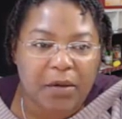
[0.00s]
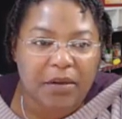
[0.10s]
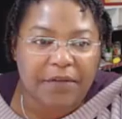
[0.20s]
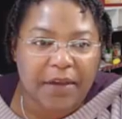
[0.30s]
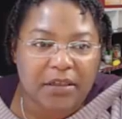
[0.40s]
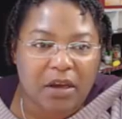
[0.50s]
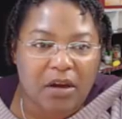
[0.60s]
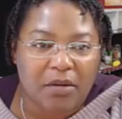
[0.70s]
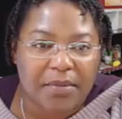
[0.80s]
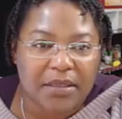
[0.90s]
It will affect
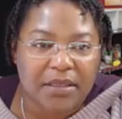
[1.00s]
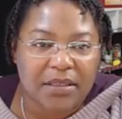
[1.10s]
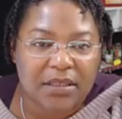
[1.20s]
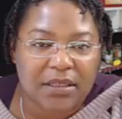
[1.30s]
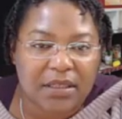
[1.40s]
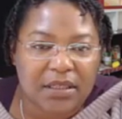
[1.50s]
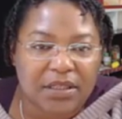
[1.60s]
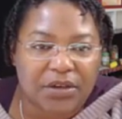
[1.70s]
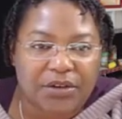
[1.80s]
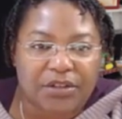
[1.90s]
all messages in
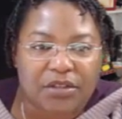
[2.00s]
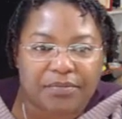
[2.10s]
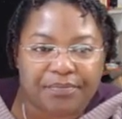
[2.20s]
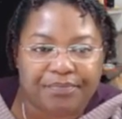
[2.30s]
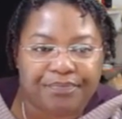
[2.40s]
the search.